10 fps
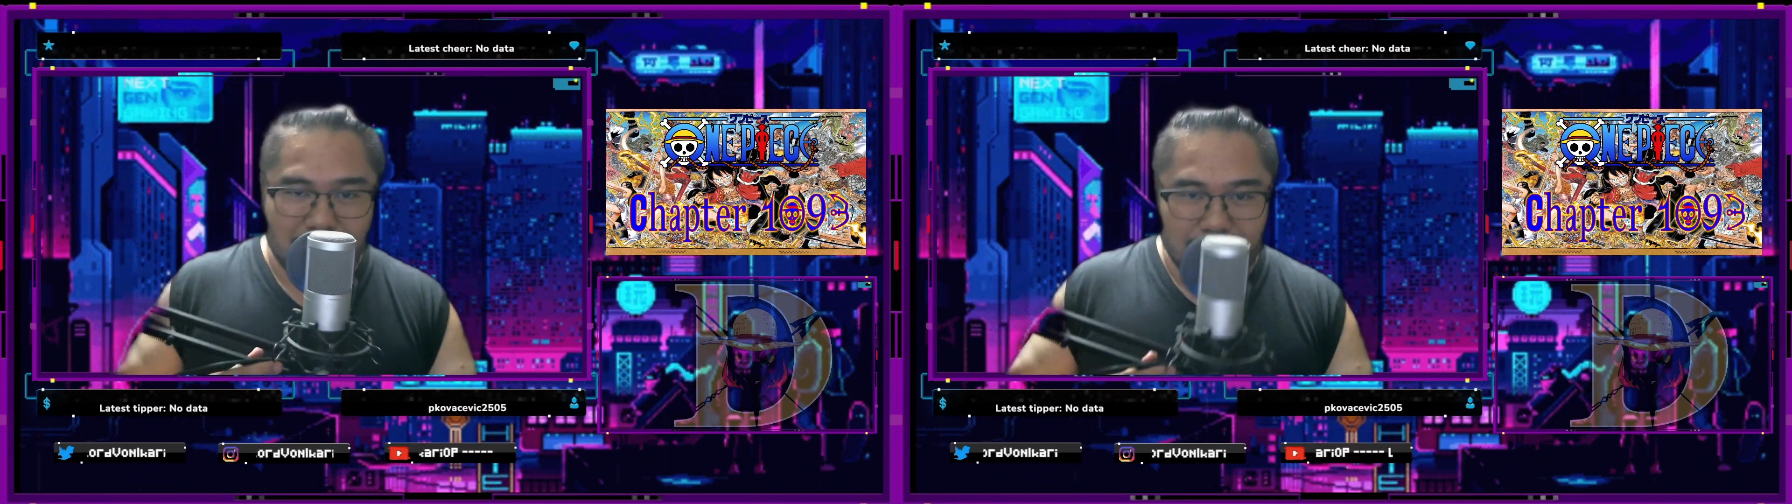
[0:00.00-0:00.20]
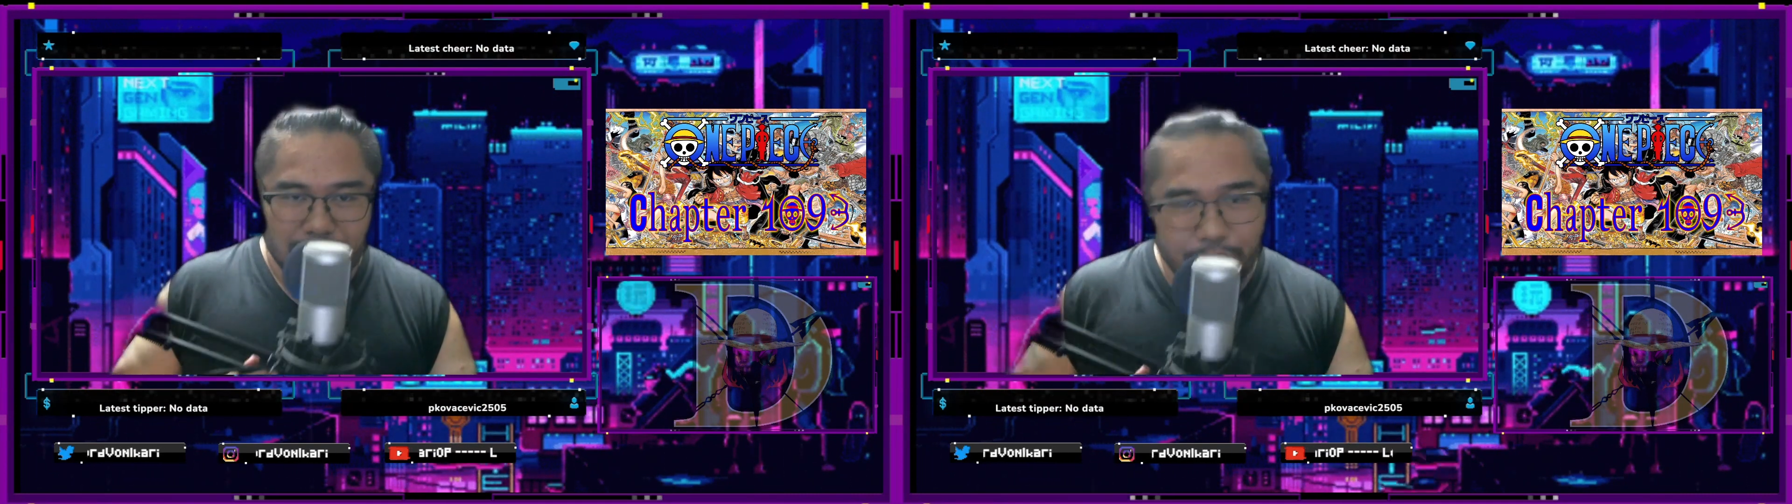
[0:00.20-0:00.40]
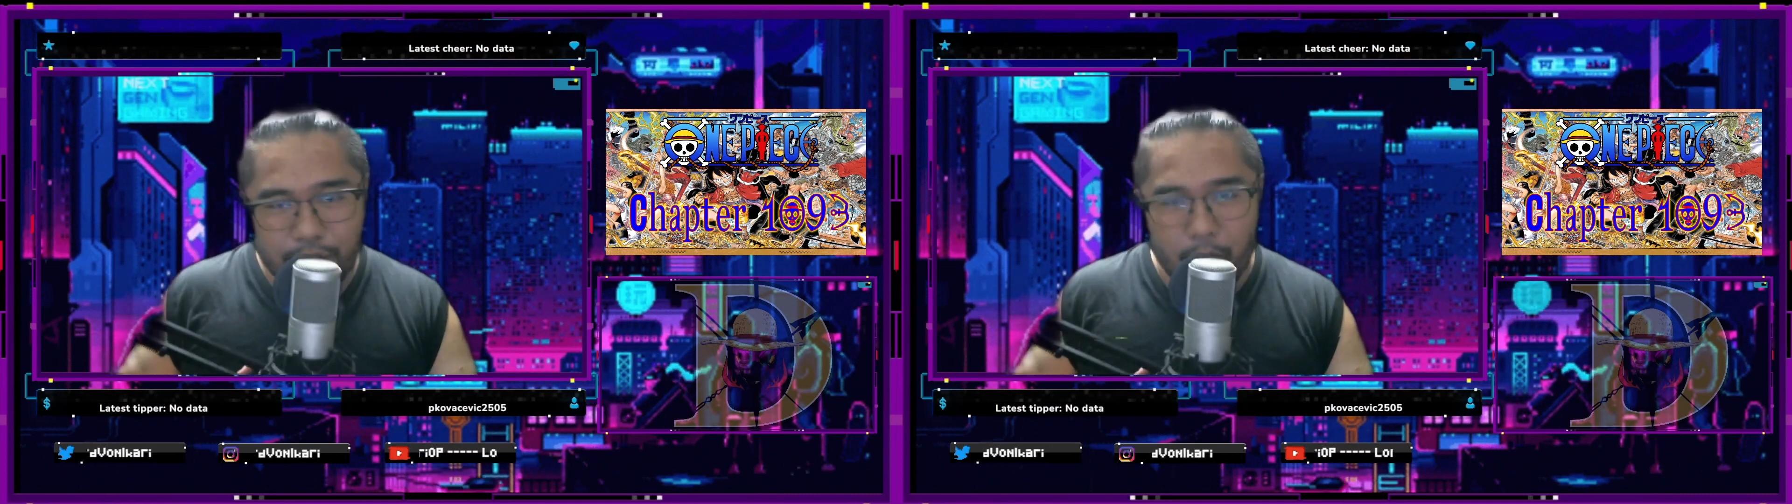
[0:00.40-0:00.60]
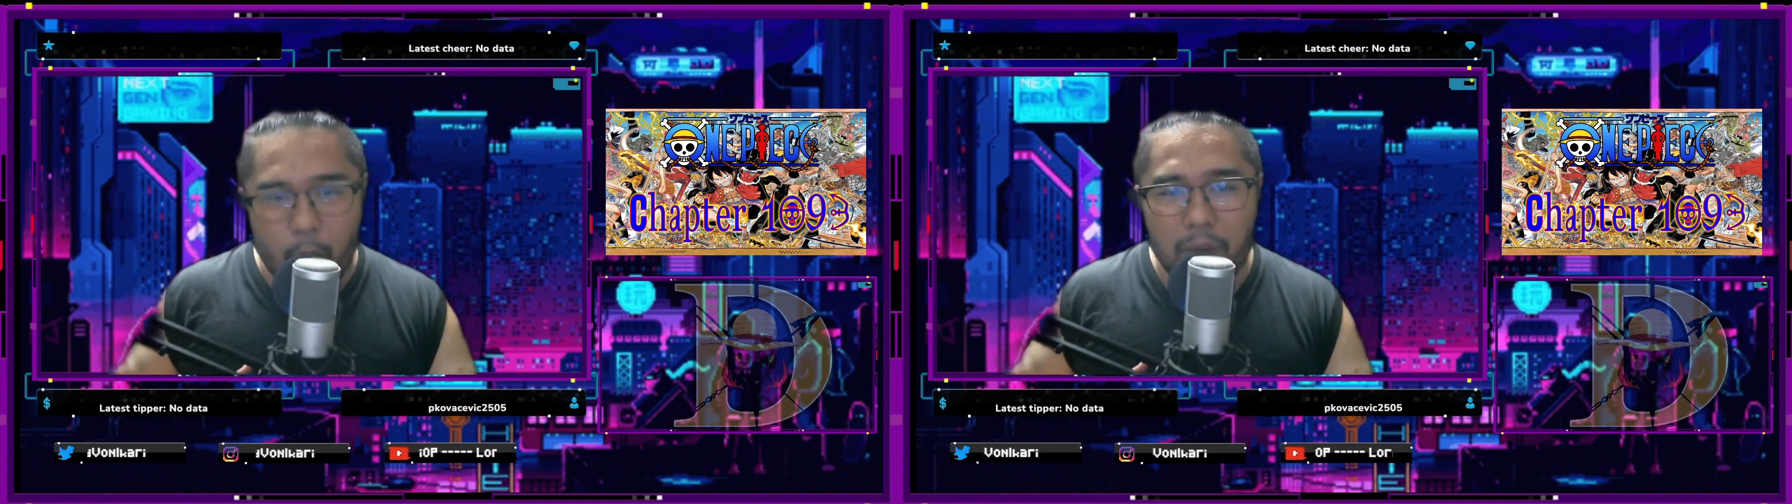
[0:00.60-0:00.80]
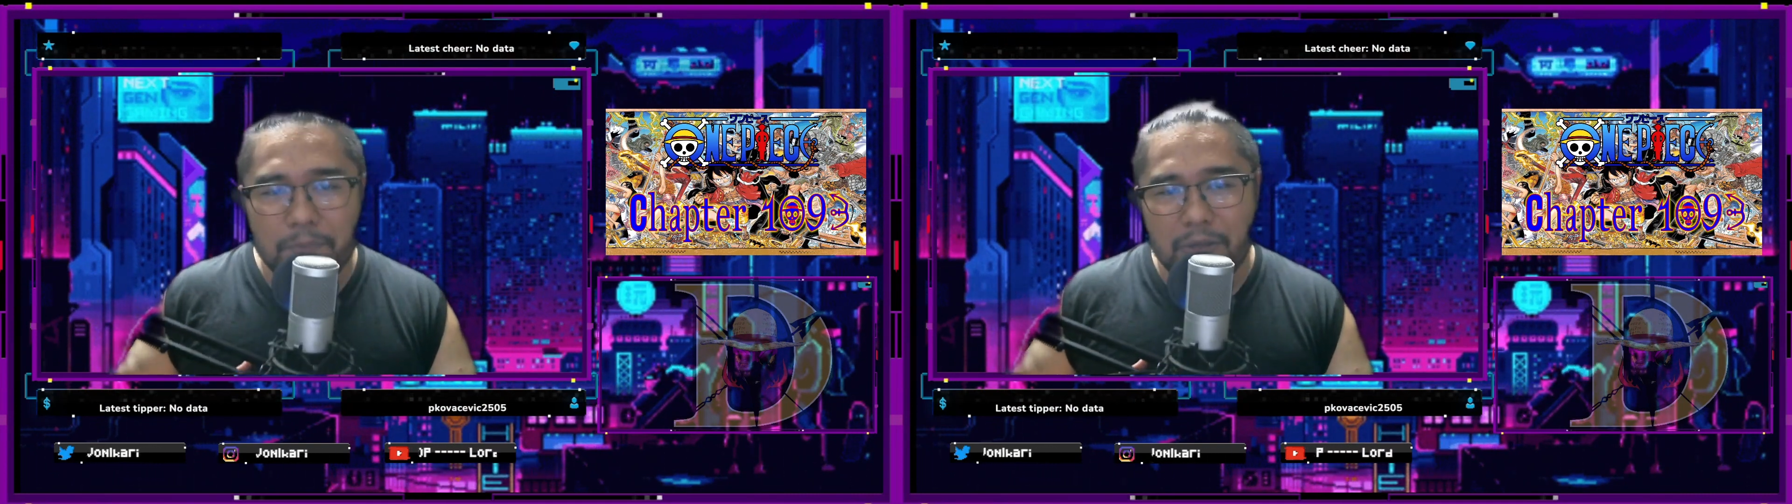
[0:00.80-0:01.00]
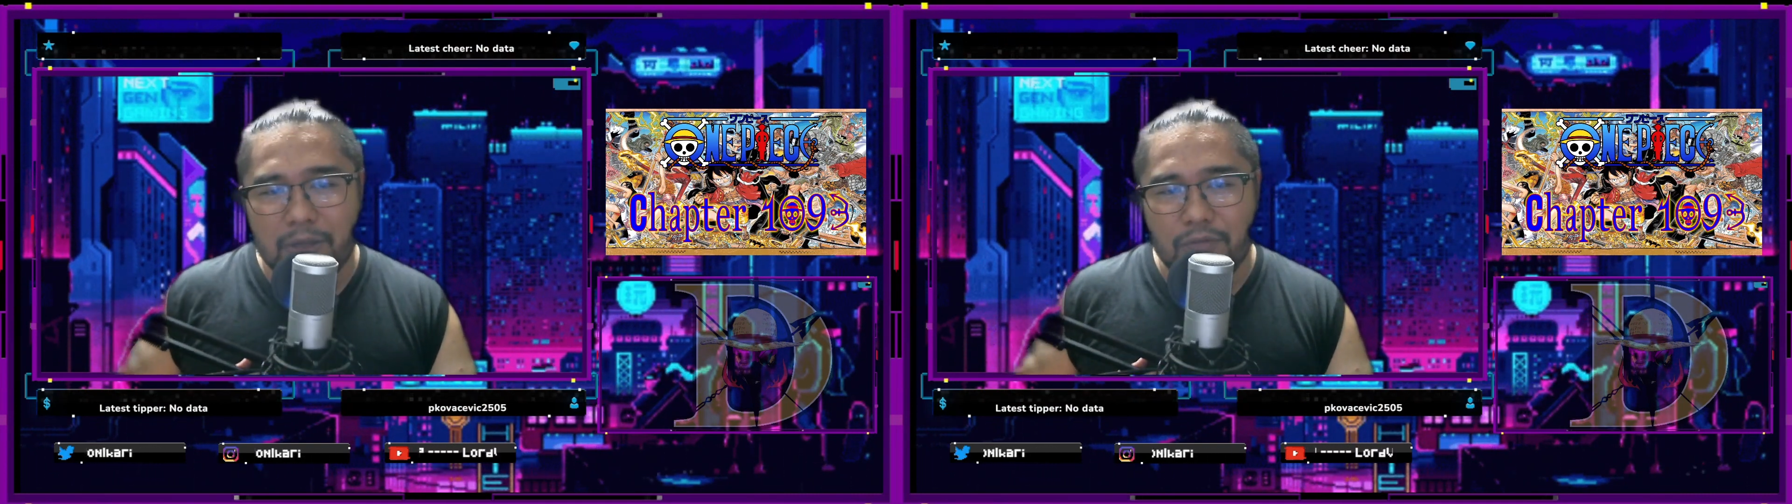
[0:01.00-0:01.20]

to the One Piece